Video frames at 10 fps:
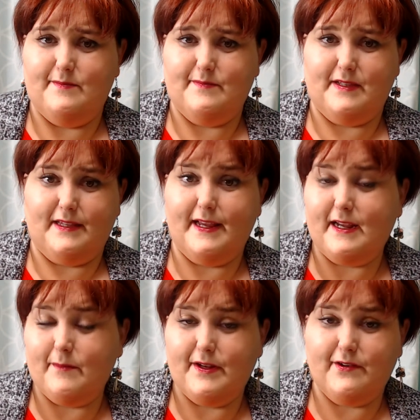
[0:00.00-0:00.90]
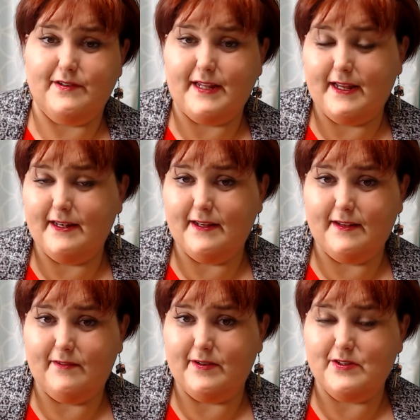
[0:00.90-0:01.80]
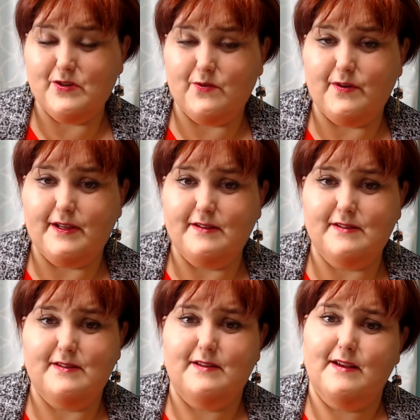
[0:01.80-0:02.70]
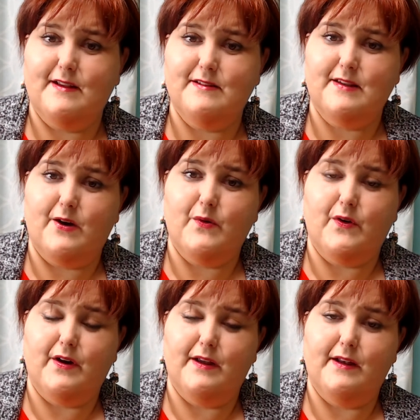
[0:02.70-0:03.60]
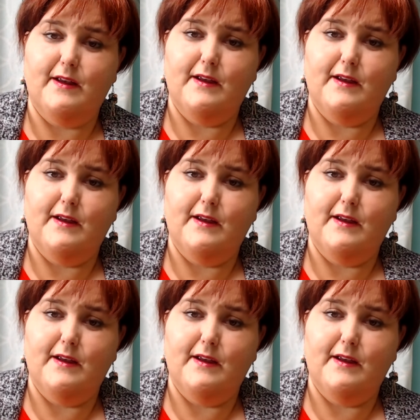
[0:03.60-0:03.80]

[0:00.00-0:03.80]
ligament or tendon with joints and so on